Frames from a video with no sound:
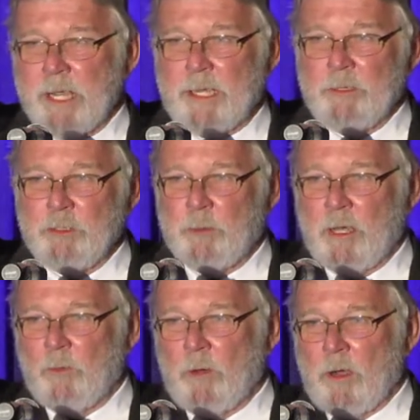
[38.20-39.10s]
Jackie
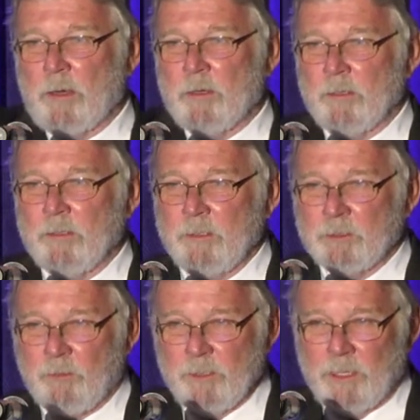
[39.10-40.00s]
Walker
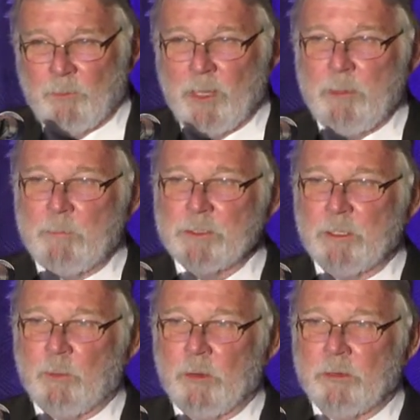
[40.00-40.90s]
is over there, one of the members
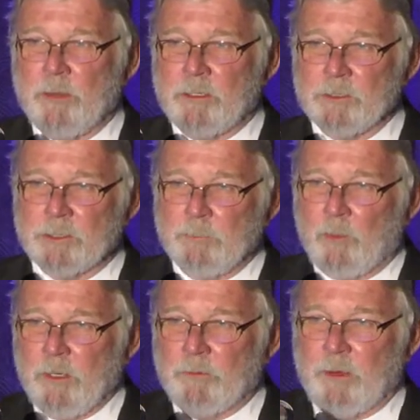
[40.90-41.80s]
of the board of directors. Good
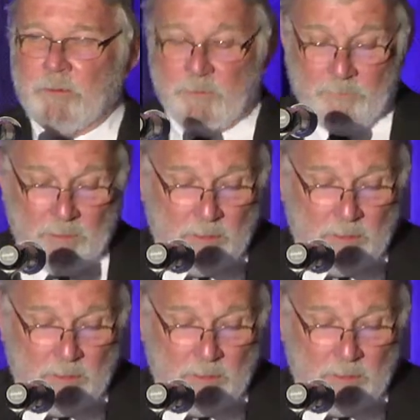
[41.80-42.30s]
morning, Director.